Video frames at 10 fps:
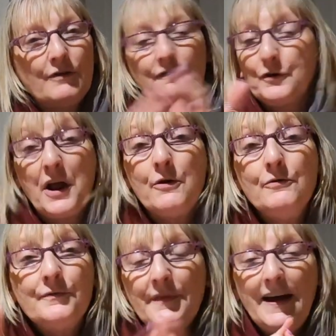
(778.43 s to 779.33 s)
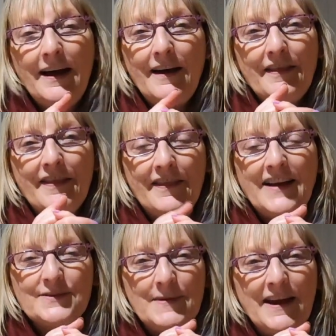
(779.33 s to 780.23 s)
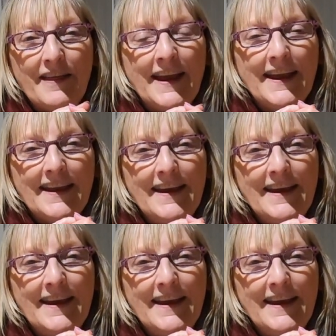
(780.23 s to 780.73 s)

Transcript: for now, that's me, I think.